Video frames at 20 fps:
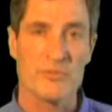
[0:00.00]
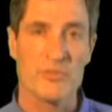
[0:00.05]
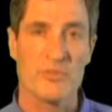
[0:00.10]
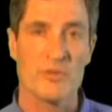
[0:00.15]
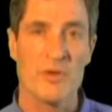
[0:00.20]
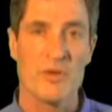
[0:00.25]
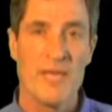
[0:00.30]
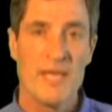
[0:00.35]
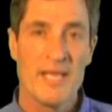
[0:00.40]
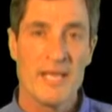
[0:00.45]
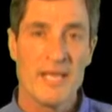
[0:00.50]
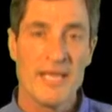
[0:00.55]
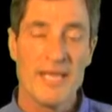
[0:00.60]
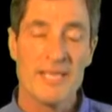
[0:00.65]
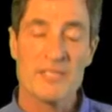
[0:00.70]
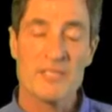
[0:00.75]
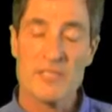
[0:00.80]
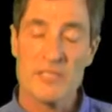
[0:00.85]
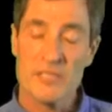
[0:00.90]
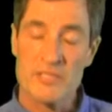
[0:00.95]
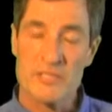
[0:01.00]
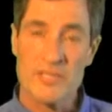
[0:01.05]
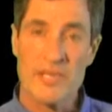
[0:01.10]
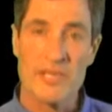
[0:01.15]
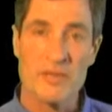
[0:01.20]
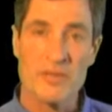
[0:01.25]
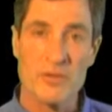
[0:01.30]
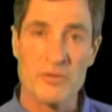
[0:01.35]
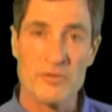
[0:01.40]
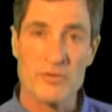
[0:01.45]
to is going to stay
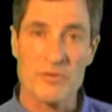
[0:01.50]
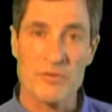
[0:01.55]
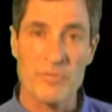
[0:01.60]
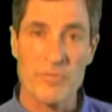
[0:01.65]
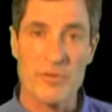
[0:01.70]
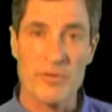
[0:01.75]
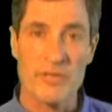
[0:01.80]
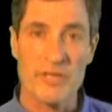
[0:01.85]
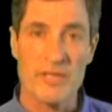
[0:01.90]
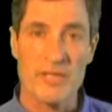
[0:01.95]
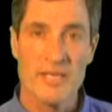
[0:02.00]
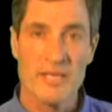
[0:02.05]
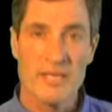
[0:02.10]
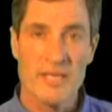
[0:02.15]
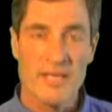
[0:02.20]
in the local community.